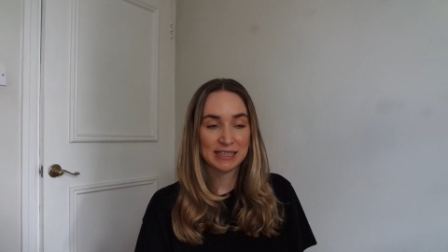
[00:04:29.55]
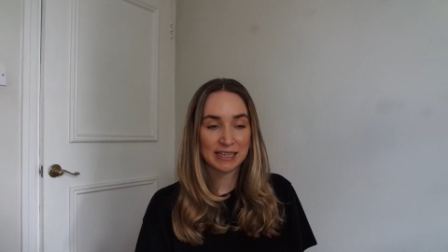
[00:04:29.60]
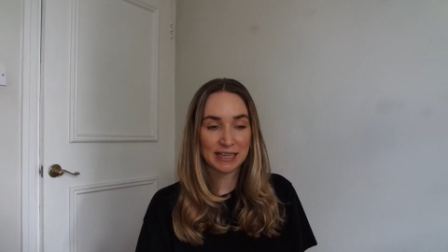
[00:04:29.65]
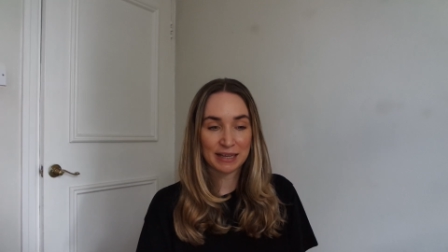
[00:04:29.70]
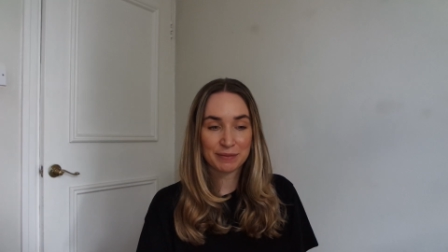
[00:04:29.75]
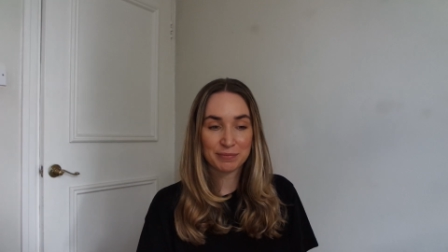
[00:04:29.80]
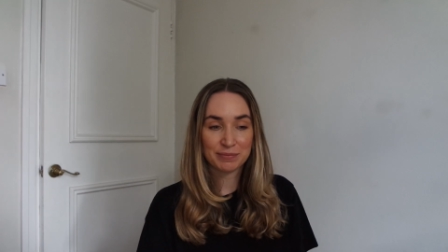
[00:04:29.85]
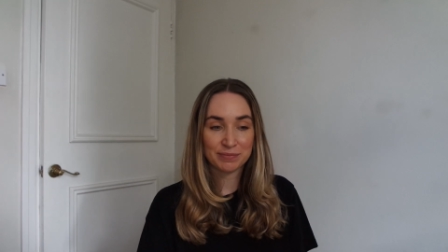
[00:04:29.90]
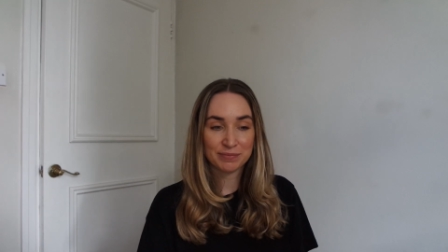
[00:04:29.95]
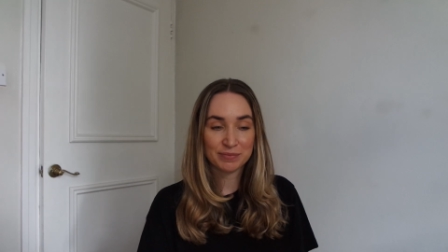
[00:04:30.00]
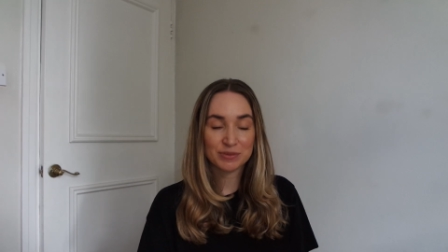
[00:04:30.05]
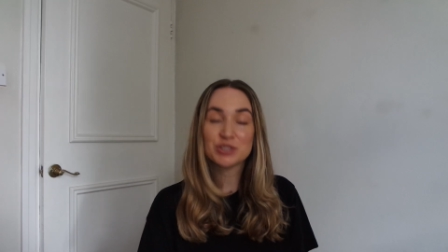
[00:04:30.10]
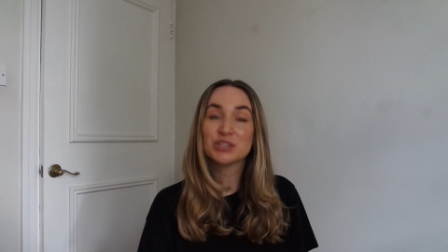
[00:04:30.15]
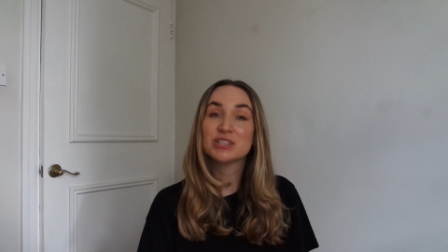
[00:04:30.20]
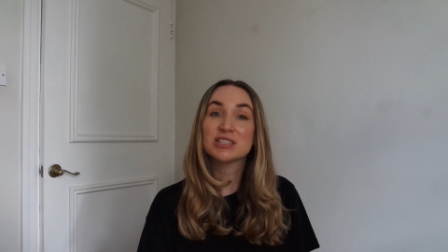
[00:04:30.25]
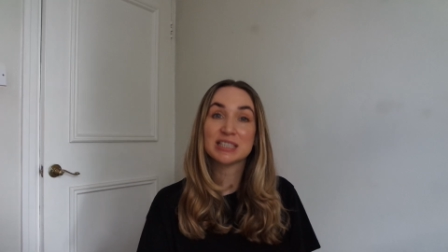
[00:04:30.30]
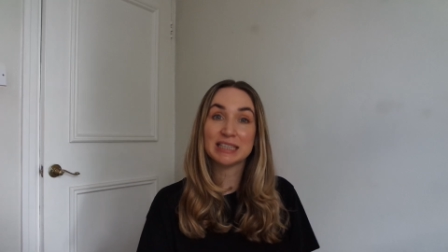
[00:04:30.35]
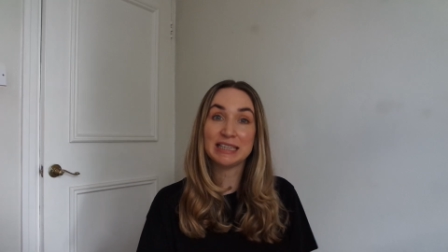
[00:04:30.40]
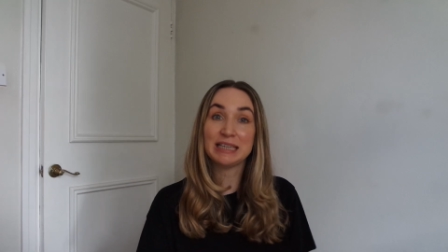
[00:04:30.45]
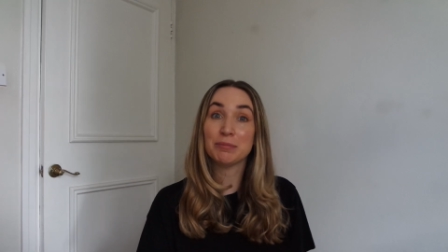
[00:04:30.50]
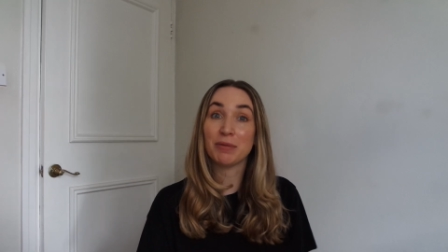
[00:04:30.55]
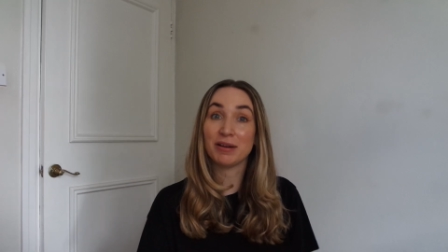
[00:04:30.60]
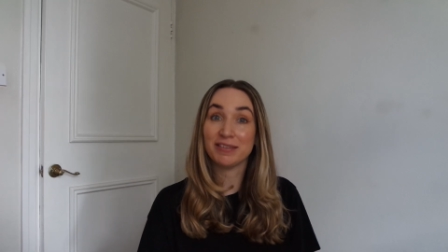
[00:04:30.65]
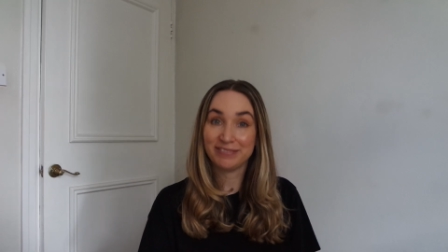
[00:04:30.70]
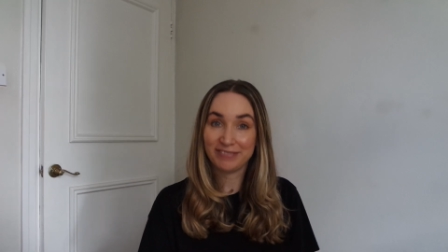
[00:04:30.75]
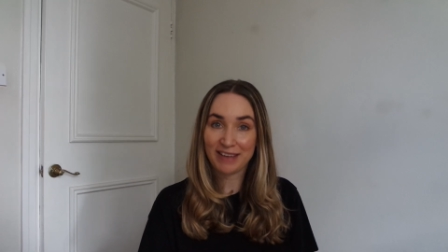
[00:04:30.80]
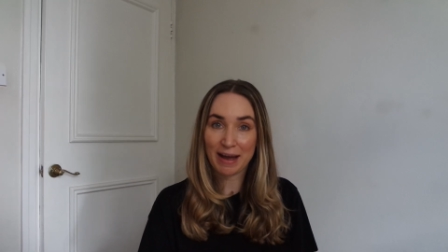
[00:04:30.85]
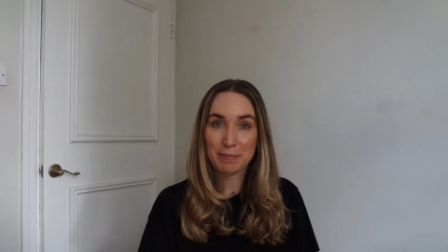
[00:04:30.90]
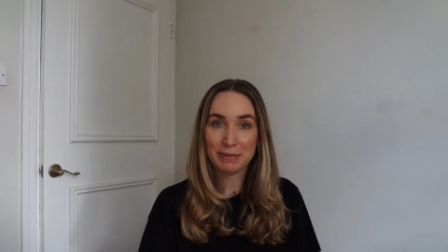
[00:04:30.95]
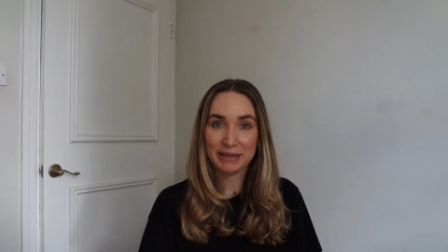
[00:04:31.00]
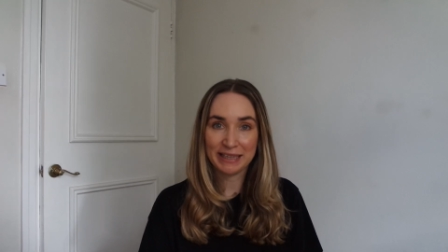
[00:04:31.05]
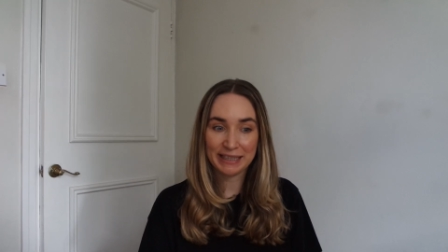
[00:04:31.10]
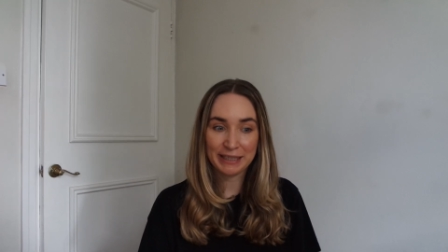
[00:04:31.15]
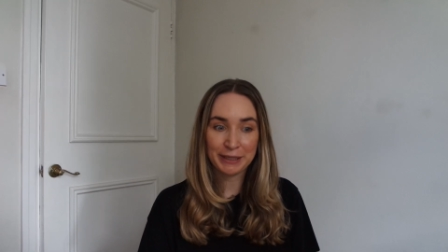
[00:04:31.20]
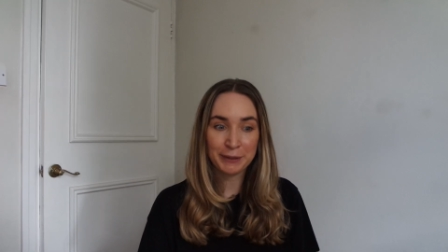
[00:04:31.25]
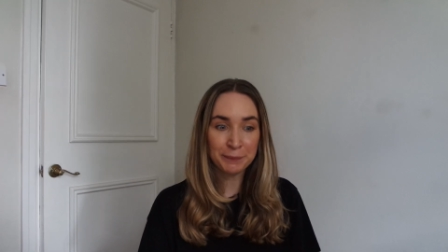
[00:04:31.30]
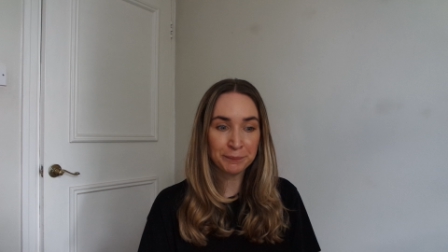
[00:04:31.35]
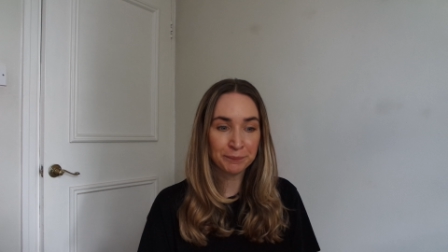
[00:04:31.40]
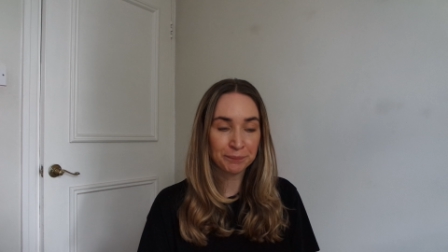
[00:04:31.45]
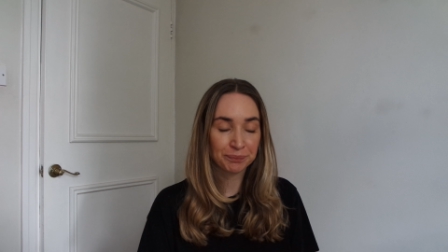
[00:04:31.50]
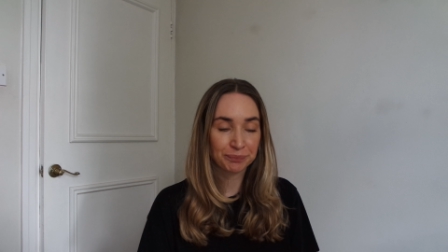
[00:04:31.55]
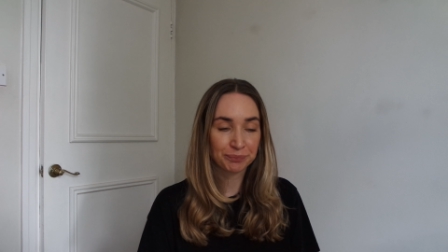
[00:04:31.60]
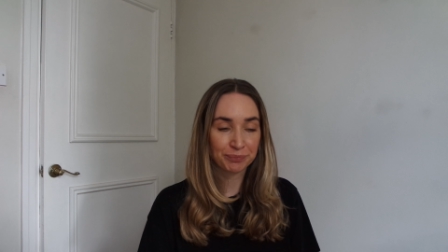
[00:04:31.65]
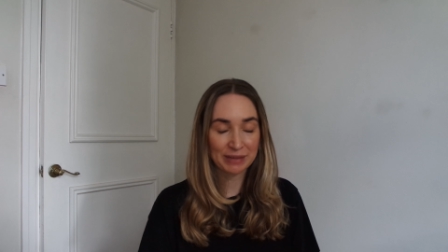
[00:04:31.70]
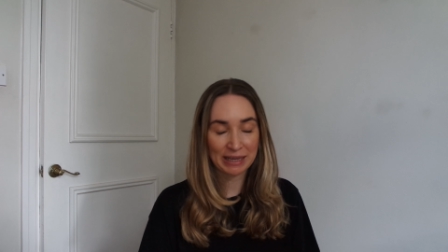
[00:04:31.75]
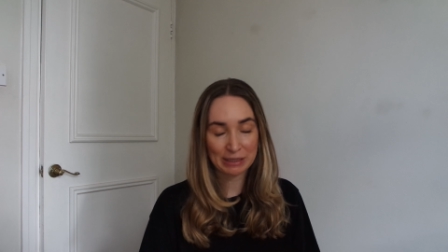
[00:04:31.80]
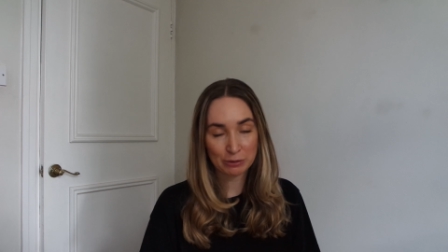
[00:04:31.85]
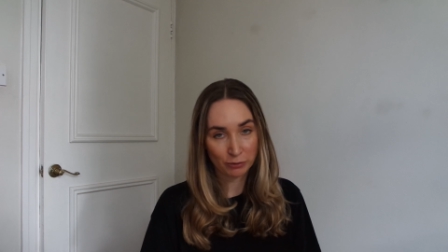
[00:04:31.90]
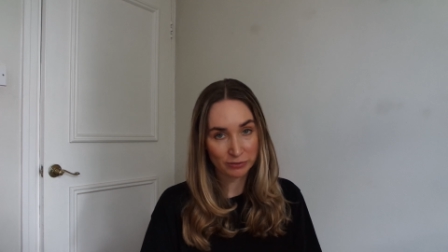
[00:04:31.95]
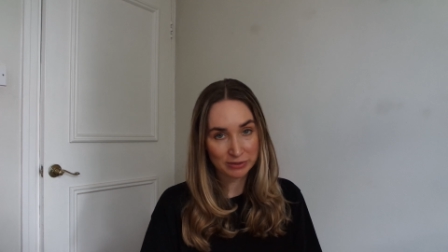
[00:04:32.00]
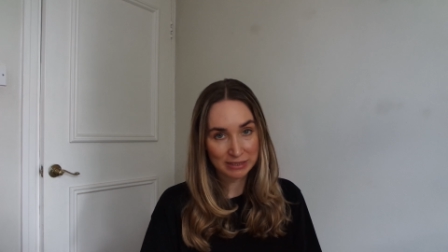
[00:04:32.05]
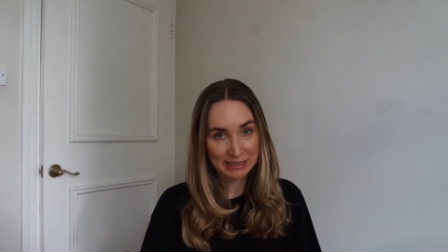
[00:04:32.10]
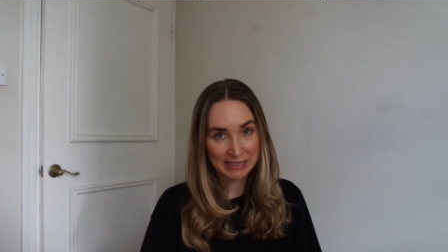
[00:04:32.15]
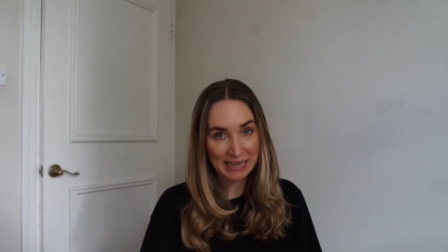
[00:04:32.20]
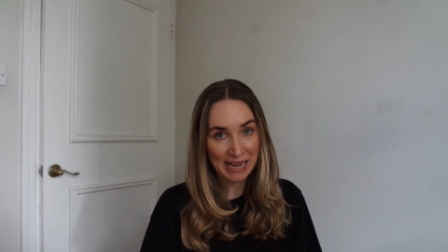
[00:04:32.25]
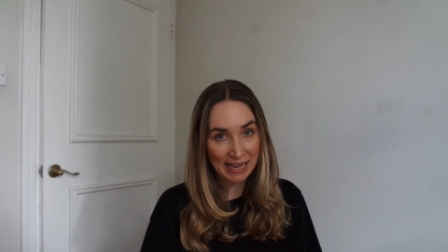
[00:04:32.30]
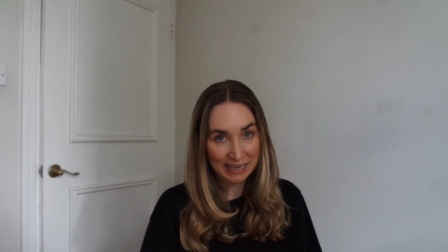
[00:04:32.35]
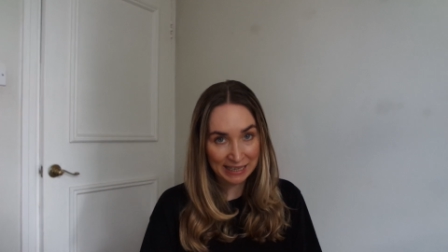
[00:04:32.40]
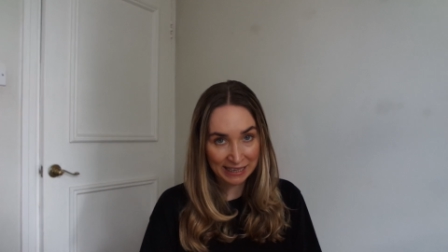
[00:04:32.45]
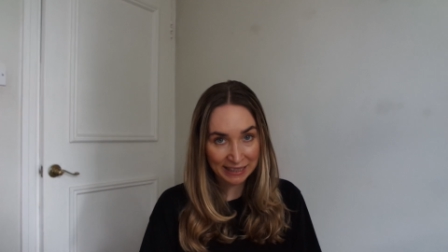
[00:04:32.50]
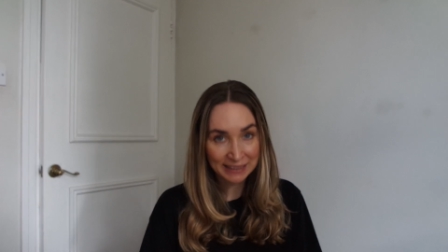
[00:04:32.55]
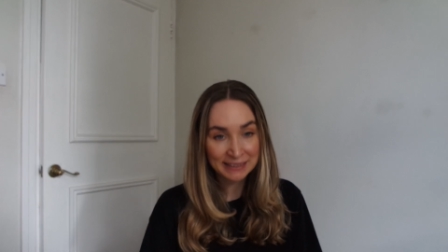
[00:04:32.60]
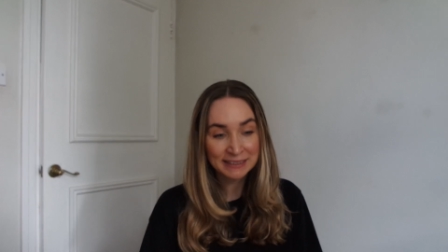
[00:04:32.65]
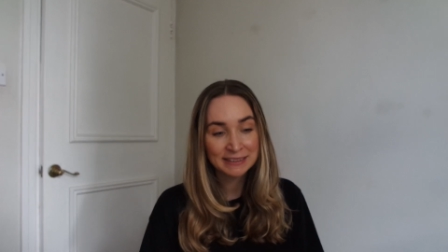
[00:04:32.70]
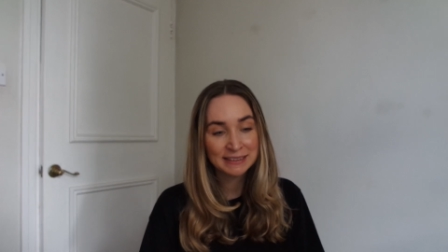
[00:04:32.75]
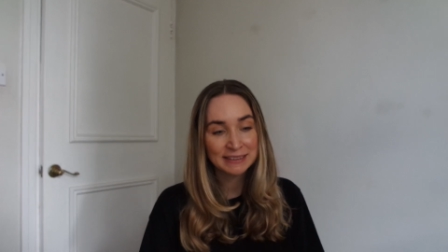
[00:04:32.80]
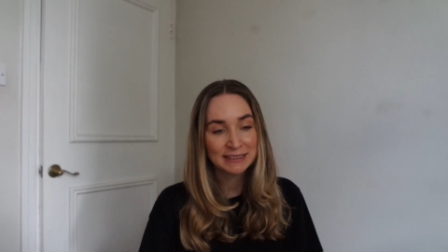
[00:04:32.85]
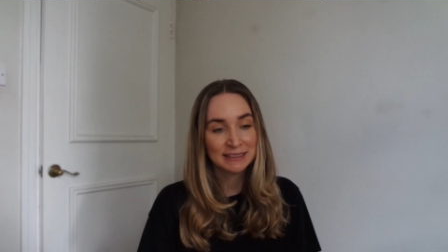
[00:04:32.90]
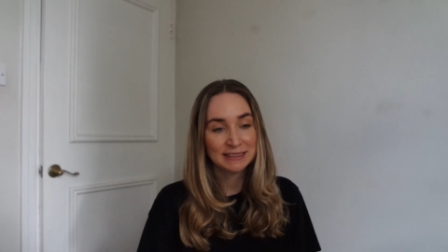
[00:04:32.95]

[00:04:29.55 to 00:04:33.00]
to see my family and obviously Ella,